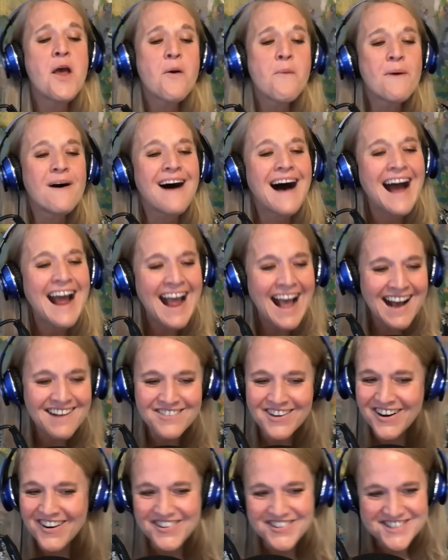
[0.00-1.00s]
Well, I have
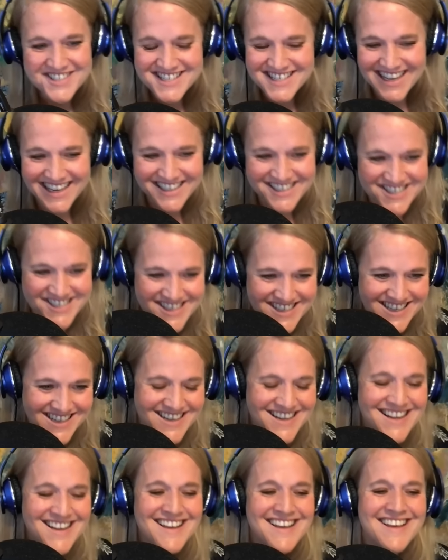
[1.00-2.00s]
a whole
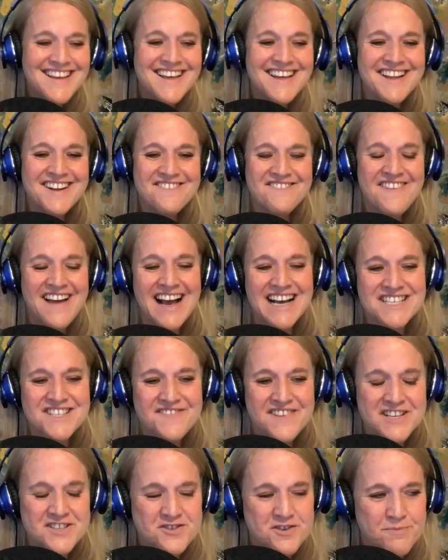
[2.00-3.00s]
section in Fast,
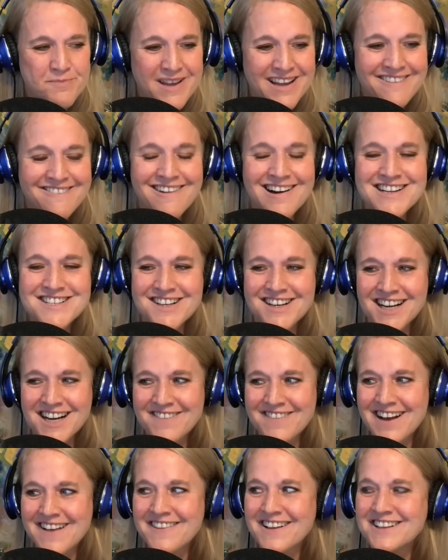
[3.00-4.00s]
Feast, Repeat where I talk
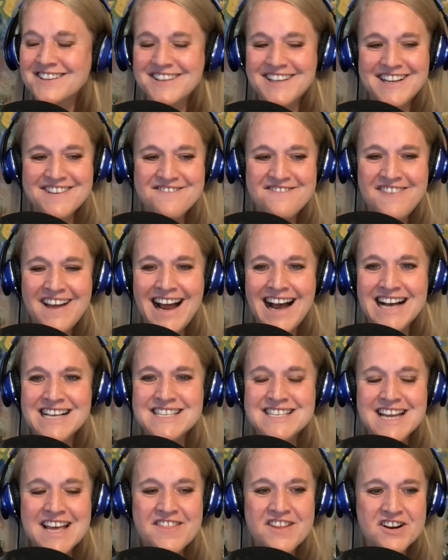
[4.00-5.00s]
about the clean
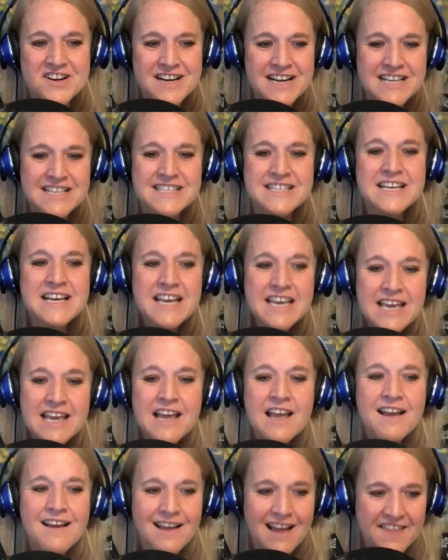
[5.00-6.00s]
fast, and there is
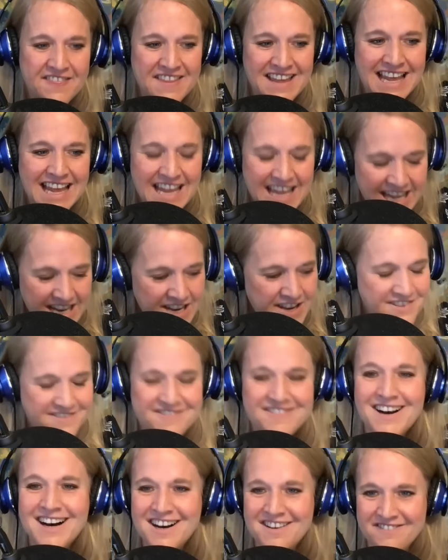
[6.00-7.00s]
at the end
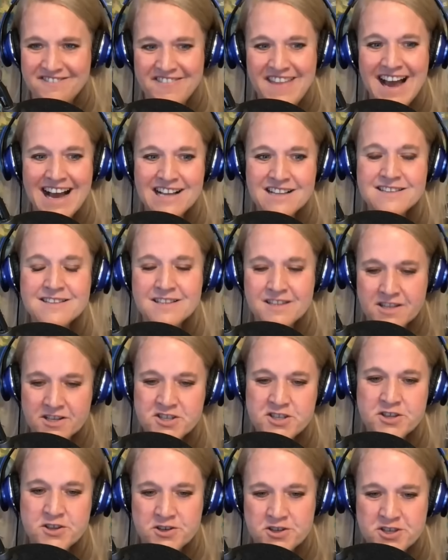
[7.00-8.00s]
of that,
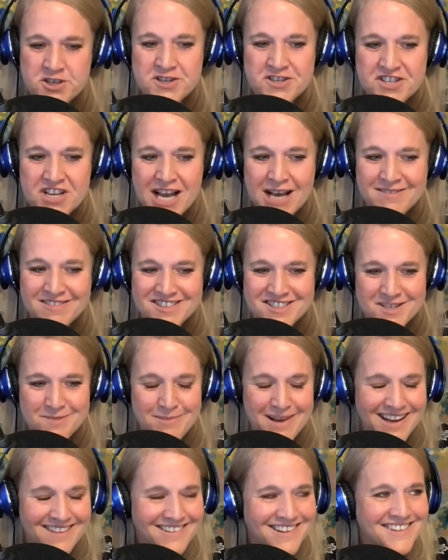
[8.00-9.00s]
there are two chapters
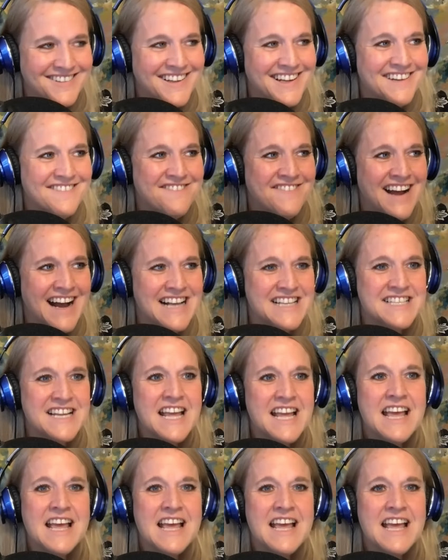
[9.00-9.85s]
about the clean fast,